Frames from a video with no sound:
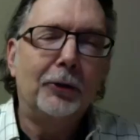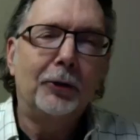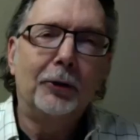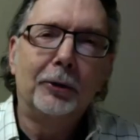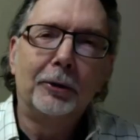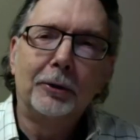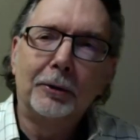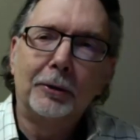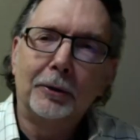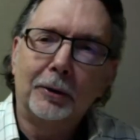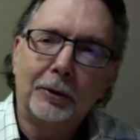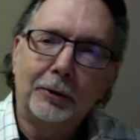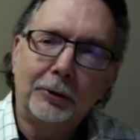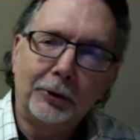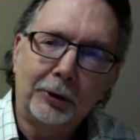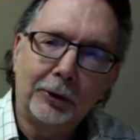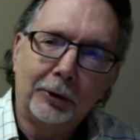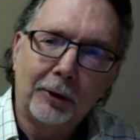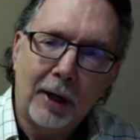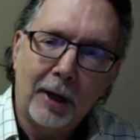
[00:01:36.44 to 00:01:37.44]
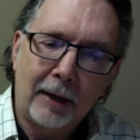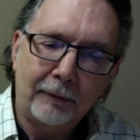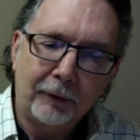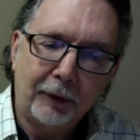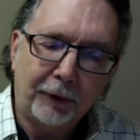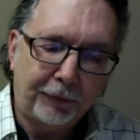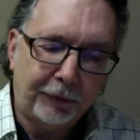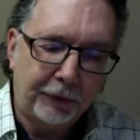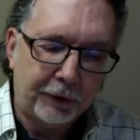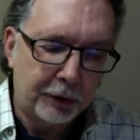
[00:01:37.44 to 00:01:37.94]
you're,
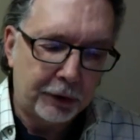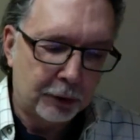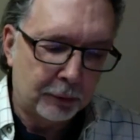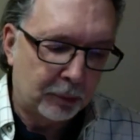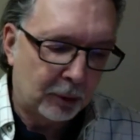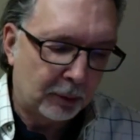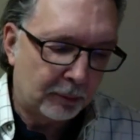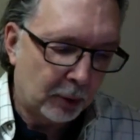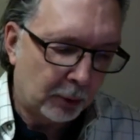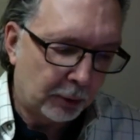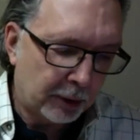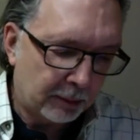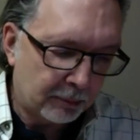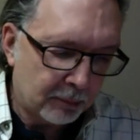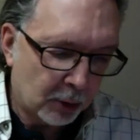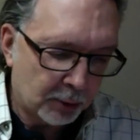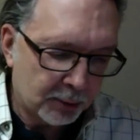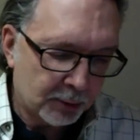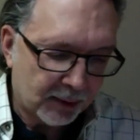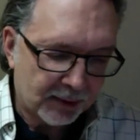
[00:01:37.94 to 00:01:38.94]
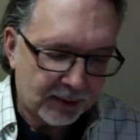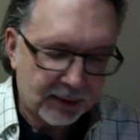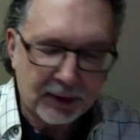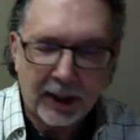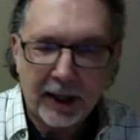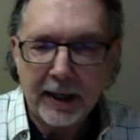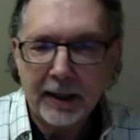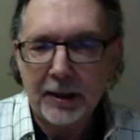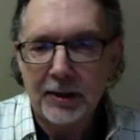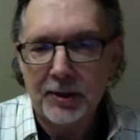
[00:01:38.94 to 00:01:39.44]
obviously you're promoting Moses
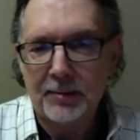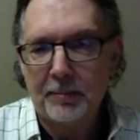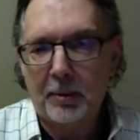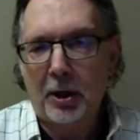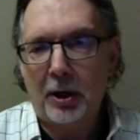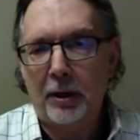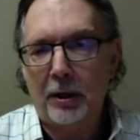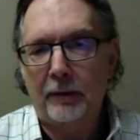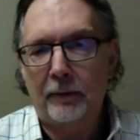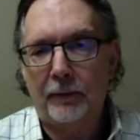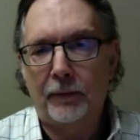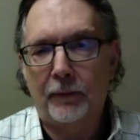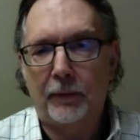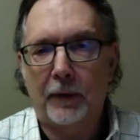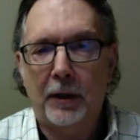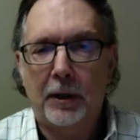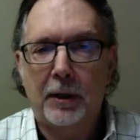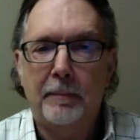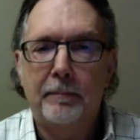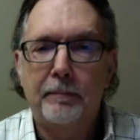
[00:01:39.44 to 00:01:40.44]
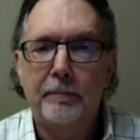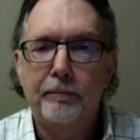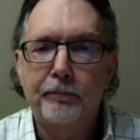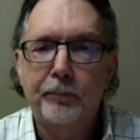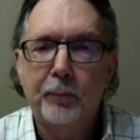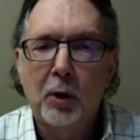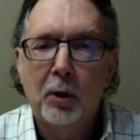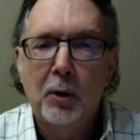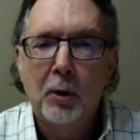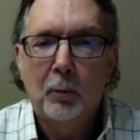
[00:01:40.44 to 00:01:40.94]
Lake as part of
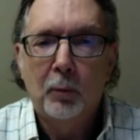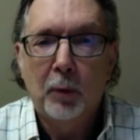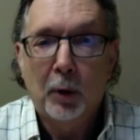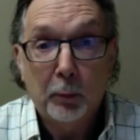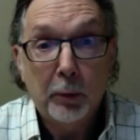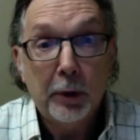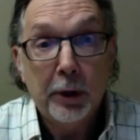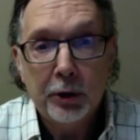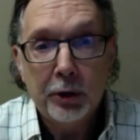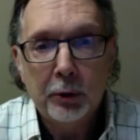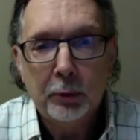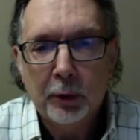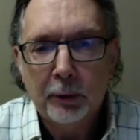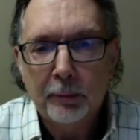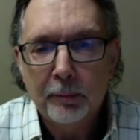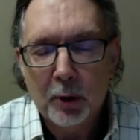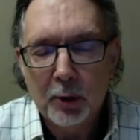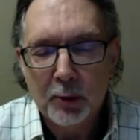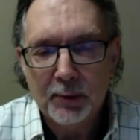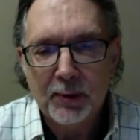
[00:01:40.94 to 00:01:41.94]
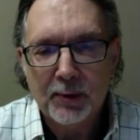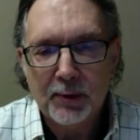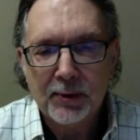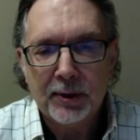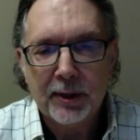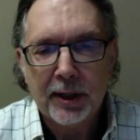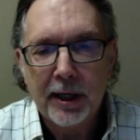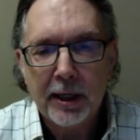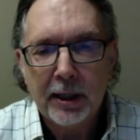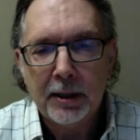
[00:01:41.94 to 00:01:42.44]
what we do with Moses
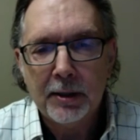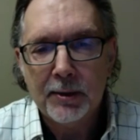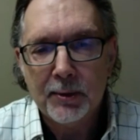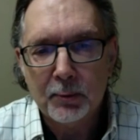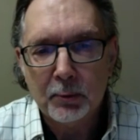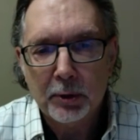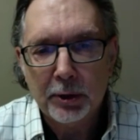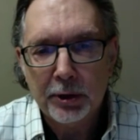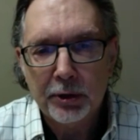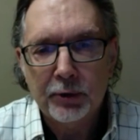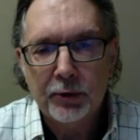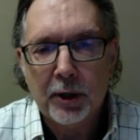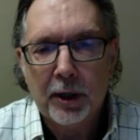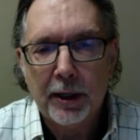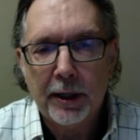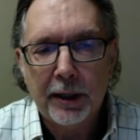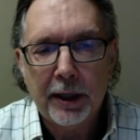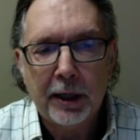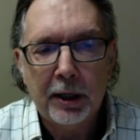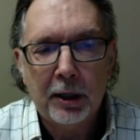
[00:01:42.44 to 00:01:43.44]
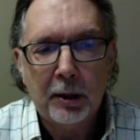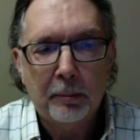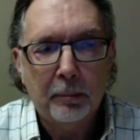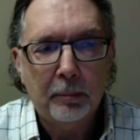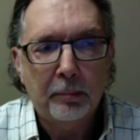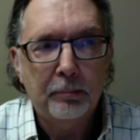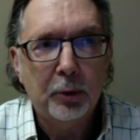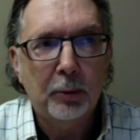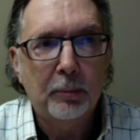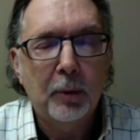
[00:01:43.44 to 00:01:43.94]
Lake is really try and help
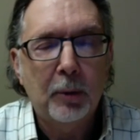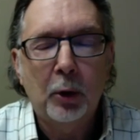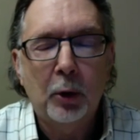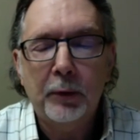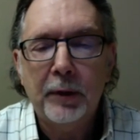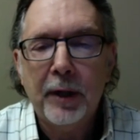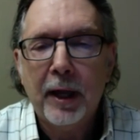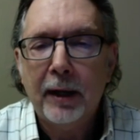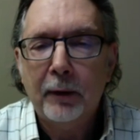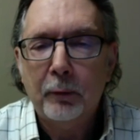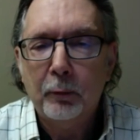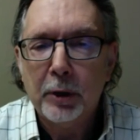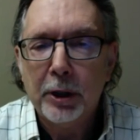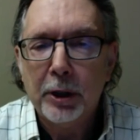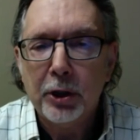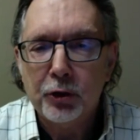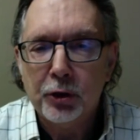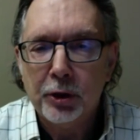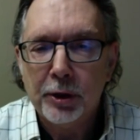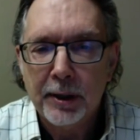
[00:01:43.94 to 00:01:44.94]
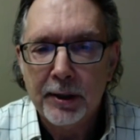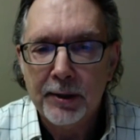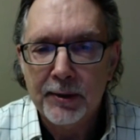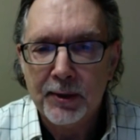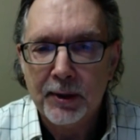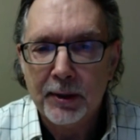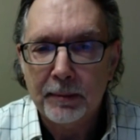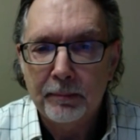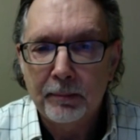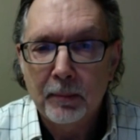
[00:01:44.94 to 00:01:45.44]
promote that region as
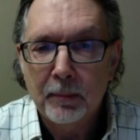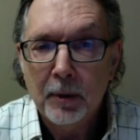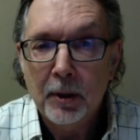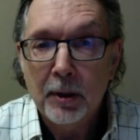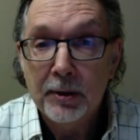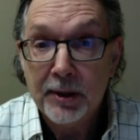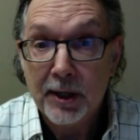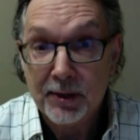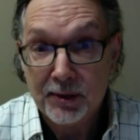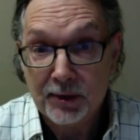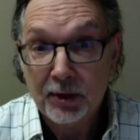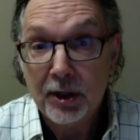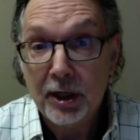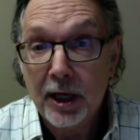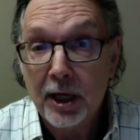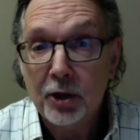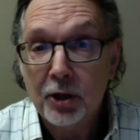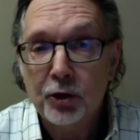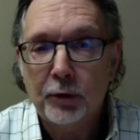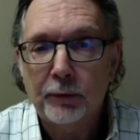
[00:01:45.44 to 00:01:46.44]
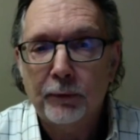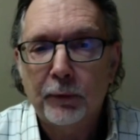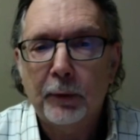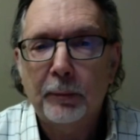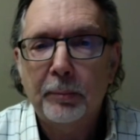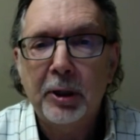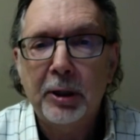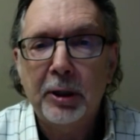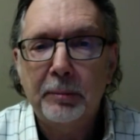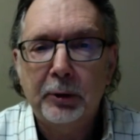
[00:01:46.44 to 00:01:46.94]
a destination for
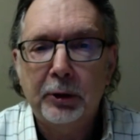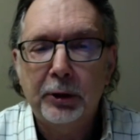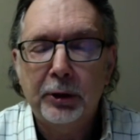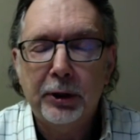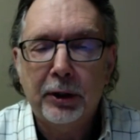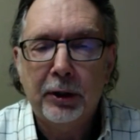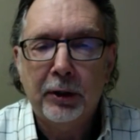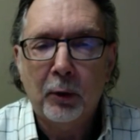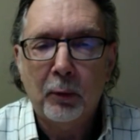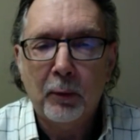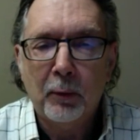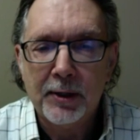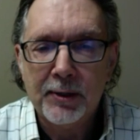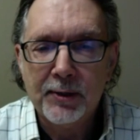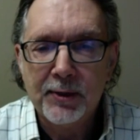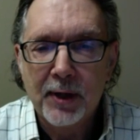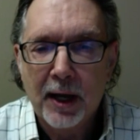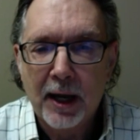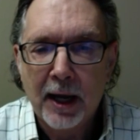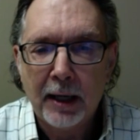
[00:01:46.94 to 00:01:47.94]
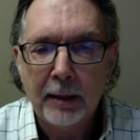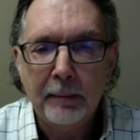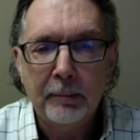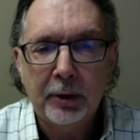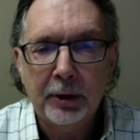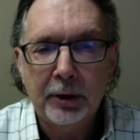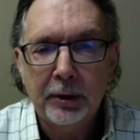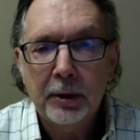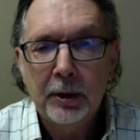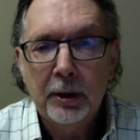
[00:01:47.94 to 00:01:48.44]
people here on the west side,
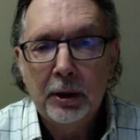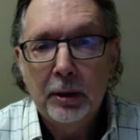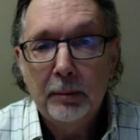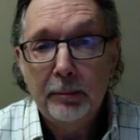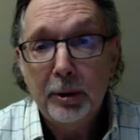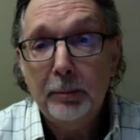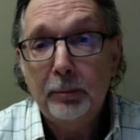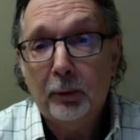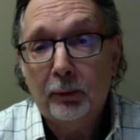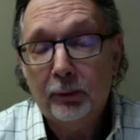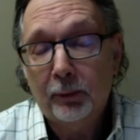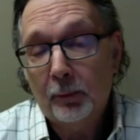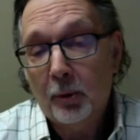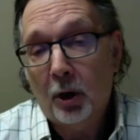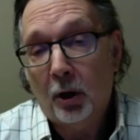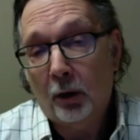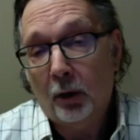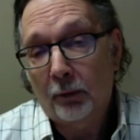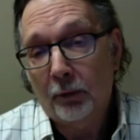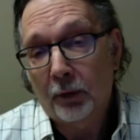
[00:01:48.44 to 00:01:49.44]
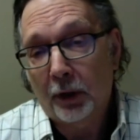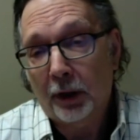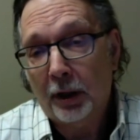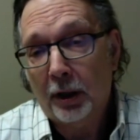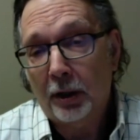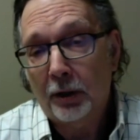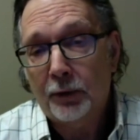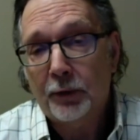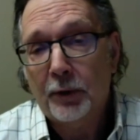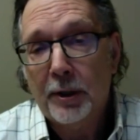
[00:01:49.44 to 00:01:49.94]
but people from all over the
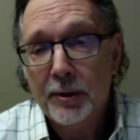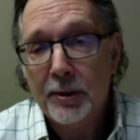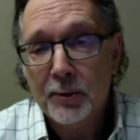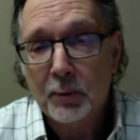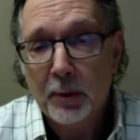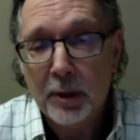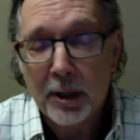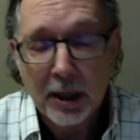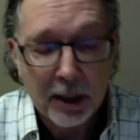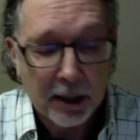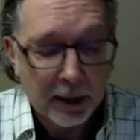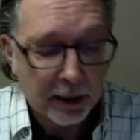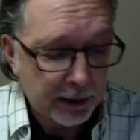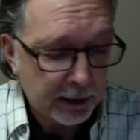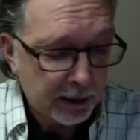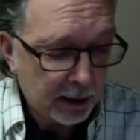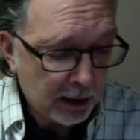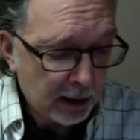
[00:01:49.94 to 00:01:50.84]
country as well.